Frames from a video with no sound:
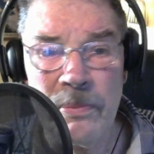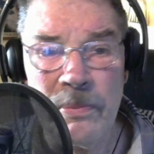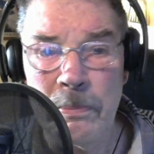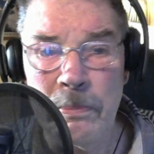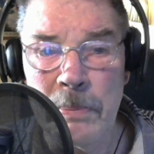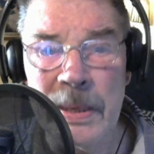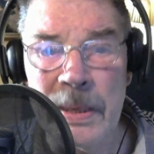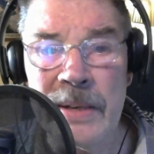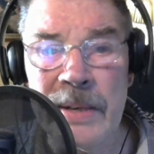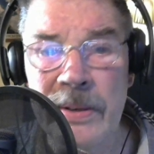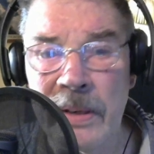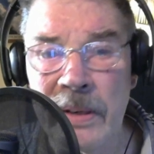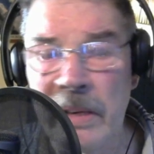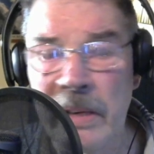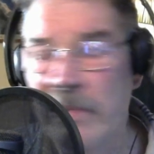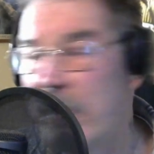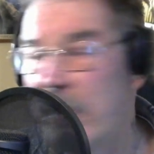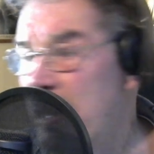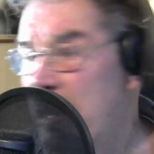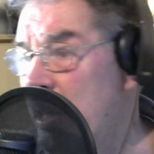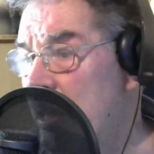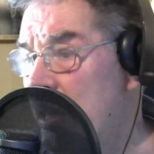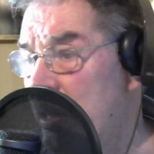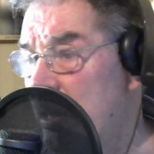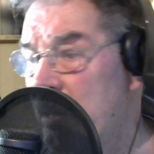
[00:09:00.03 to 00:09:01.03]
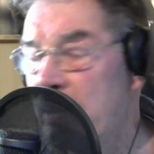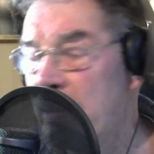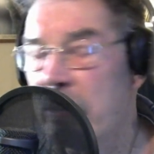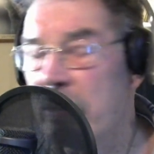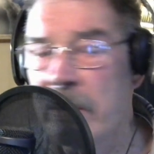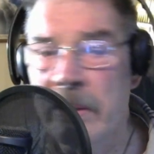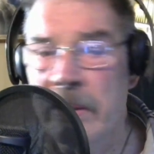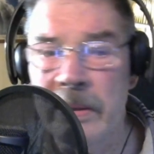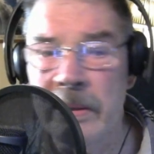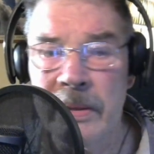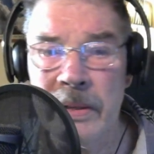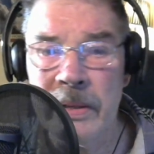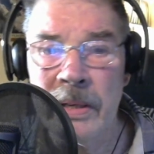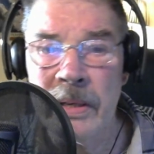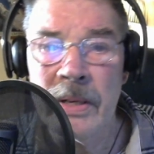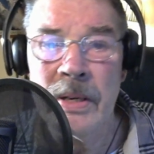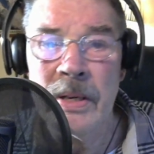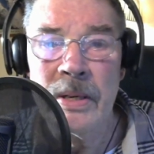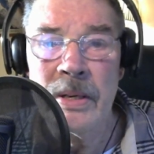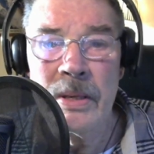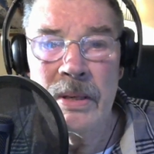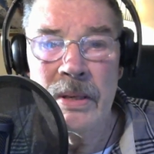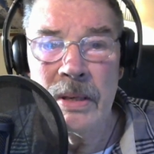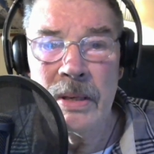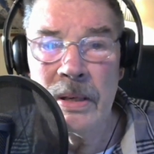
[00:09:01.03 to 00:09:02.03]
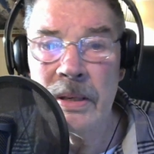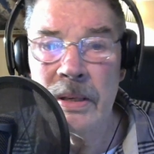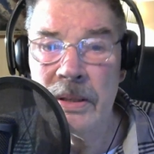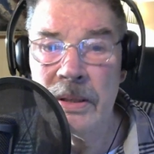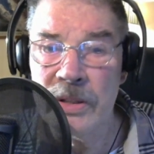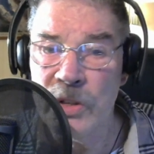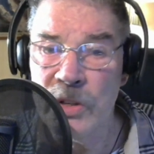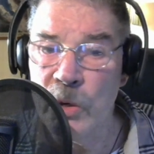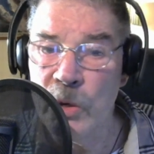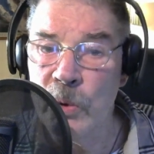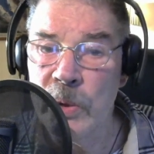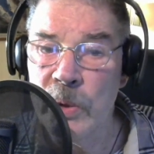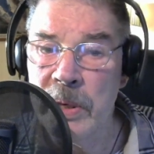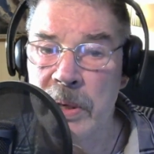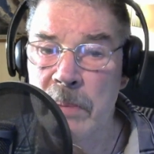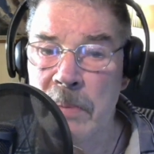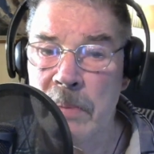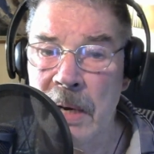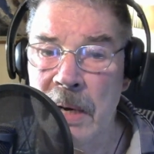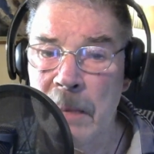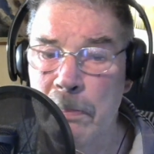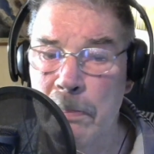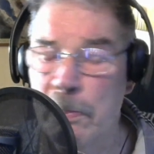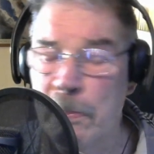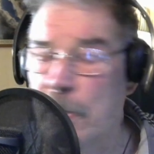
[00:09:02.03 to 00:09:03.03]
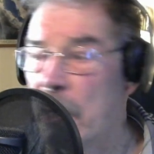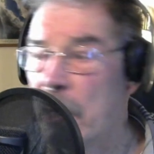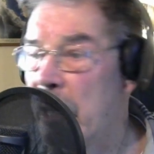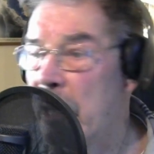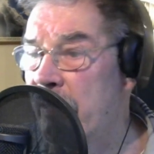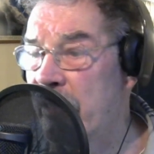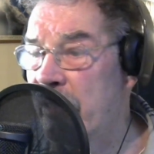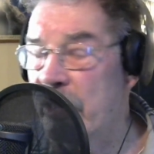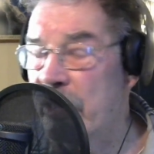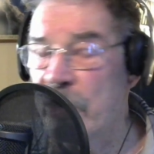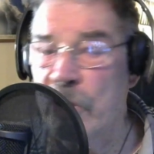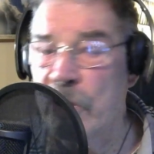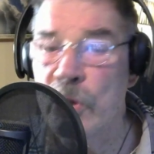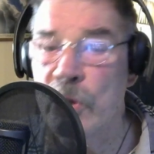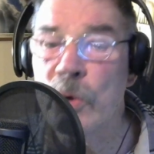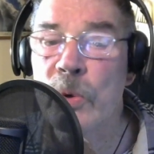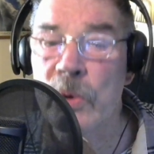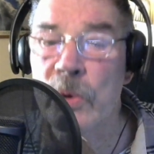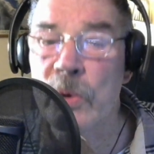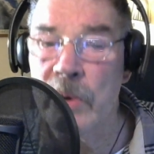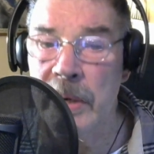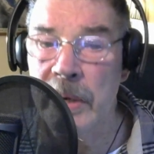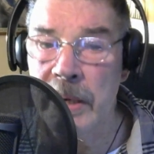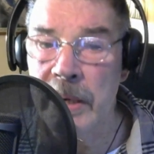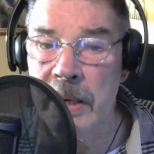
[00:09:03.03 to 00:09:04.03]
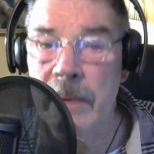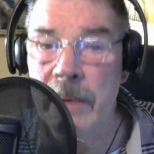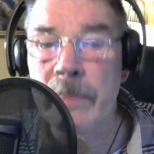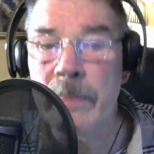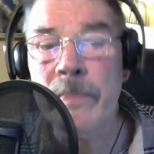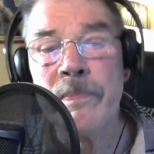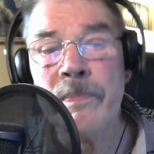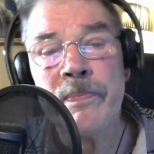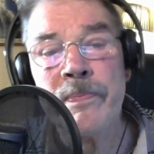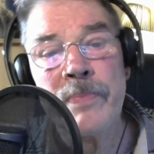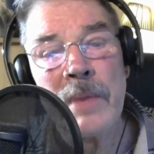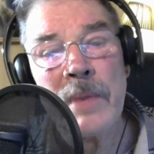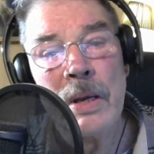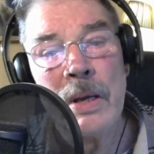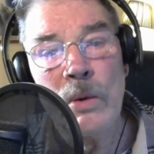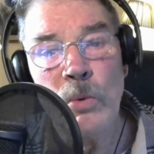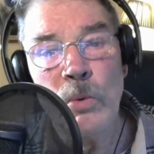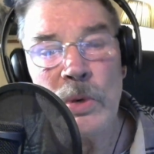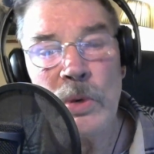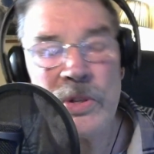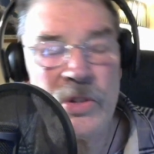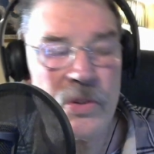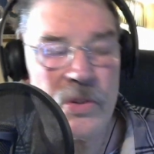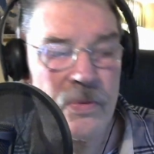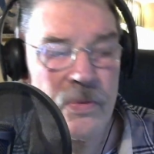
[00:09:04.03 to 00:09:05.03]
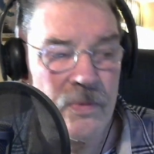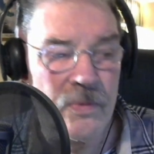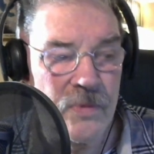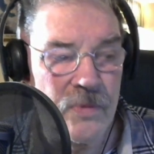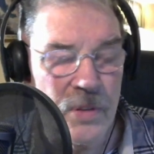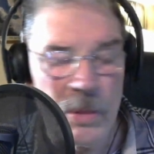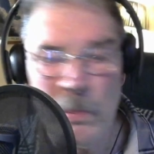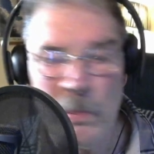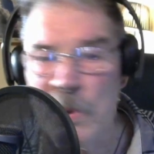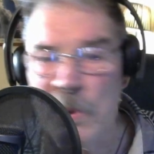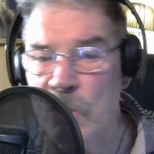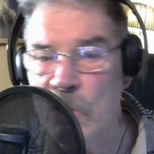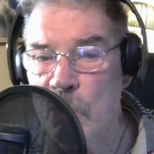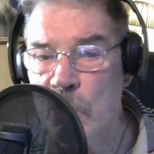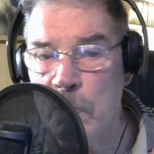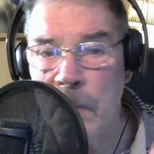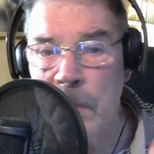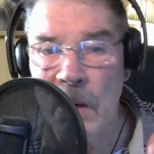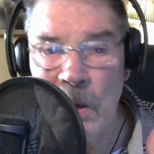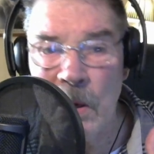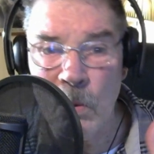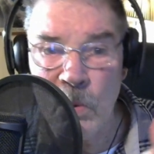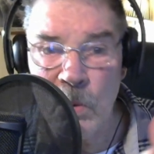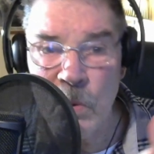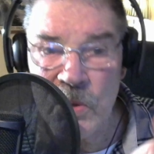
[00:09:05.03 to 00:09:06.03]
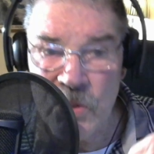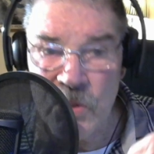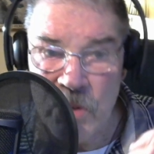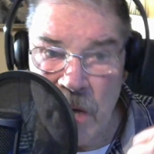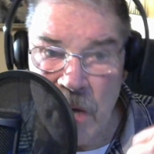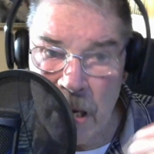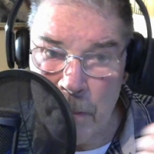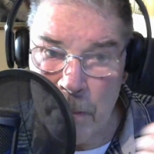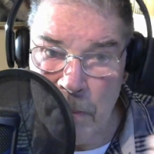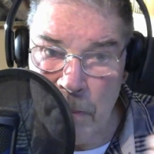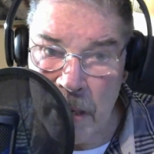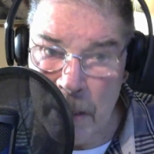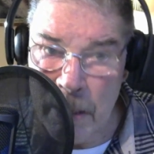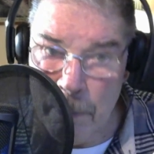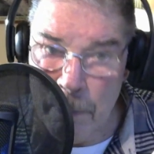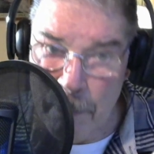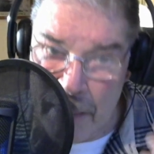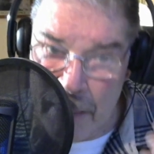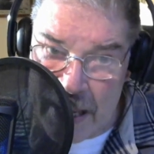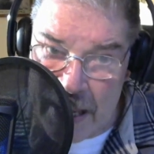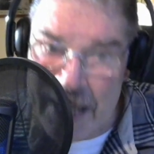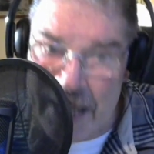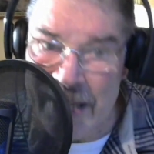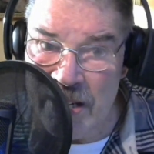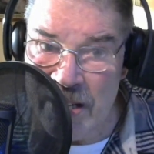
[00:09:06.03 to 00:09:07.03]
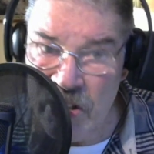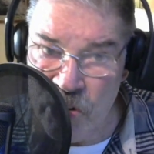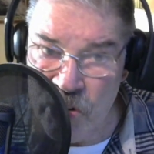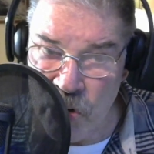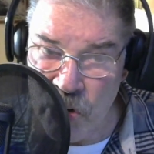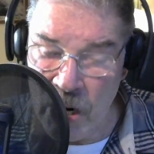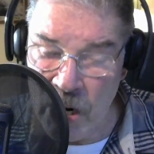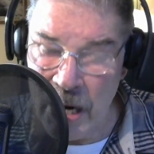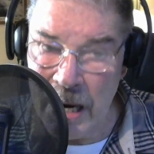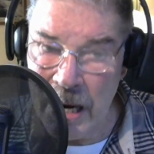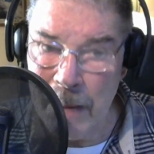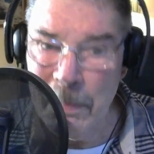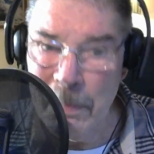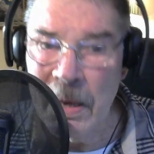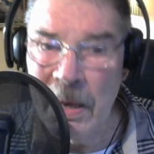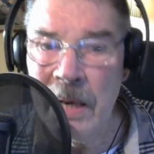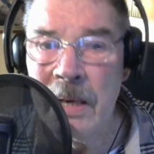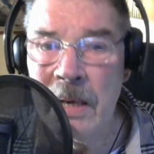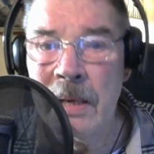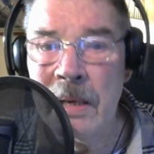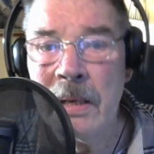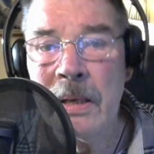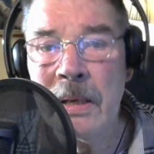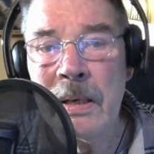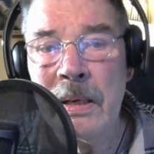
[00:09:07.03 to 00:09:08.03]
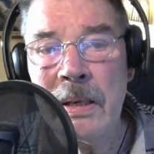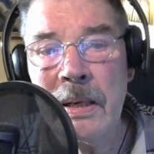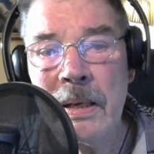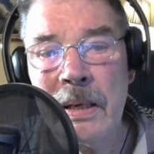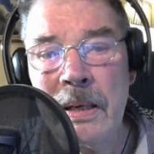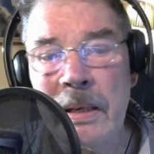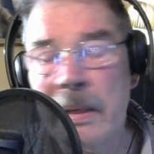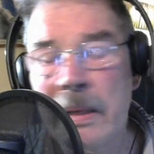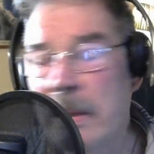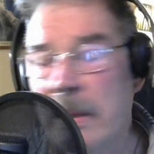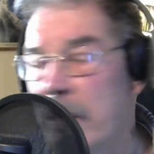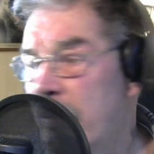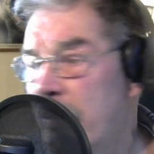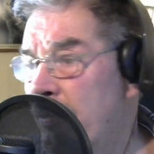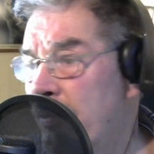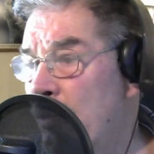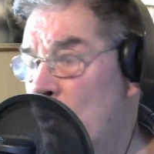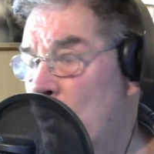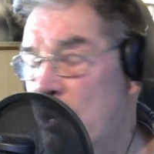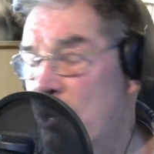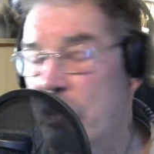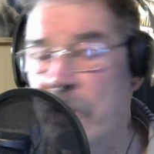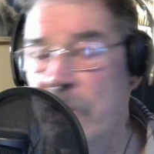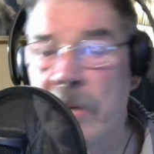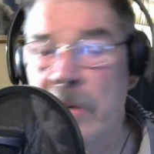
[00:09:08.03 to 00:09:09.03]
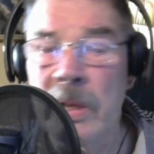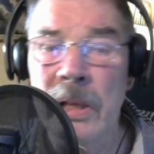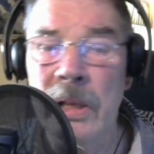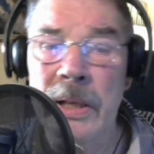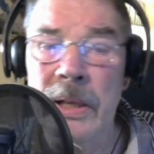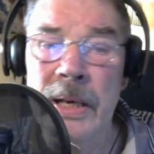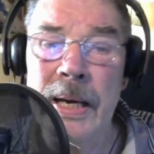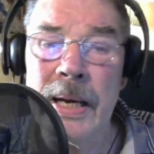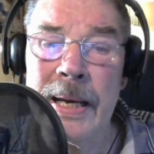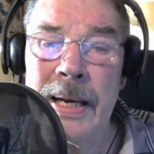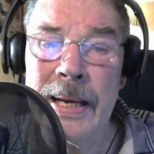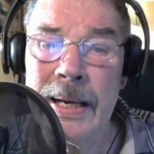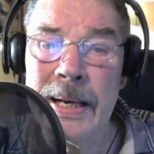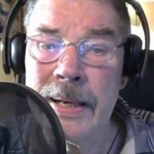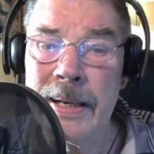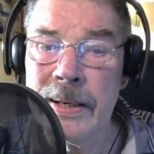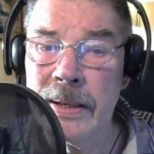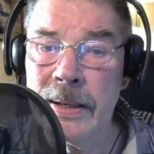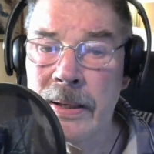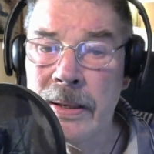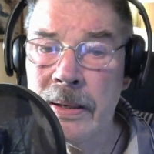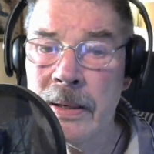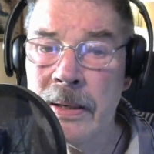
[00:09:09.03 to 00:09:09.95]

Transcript: been living here and doing my private tutoring, which for the most part was not my main job. Fortunately, I had a